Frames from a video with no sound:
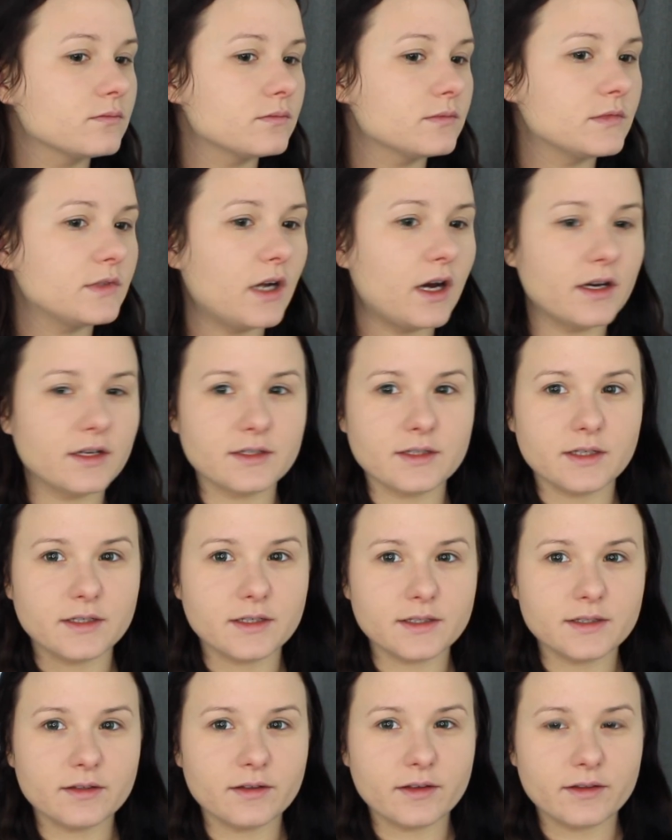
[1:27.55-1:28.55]
And honestly, it
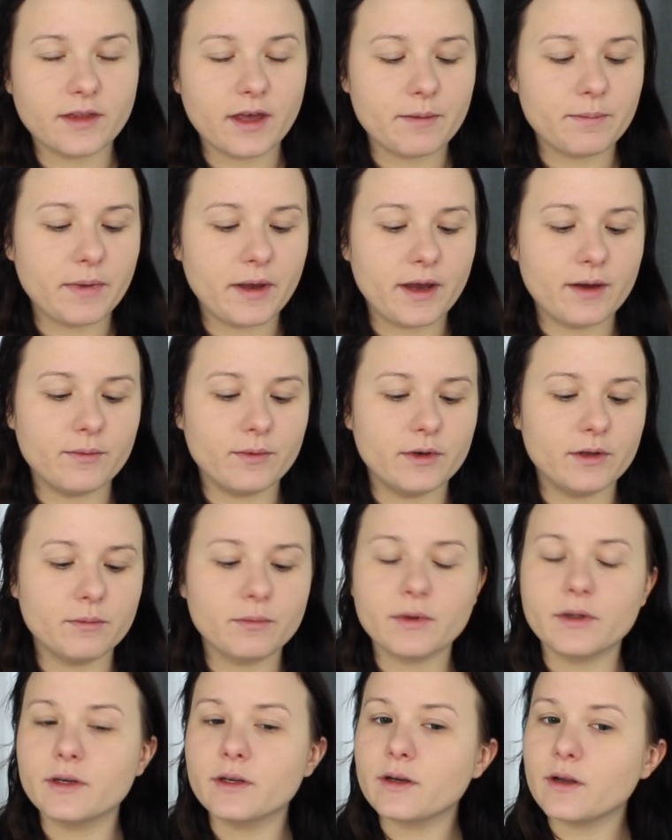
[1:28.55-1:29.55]
doesn't look that bad when you
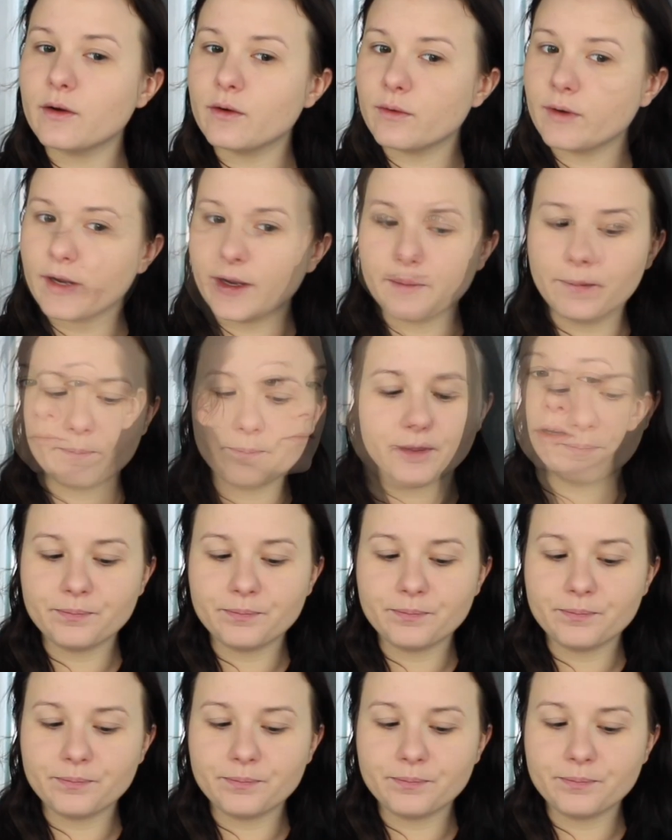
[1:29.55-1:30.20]
blend it out, right?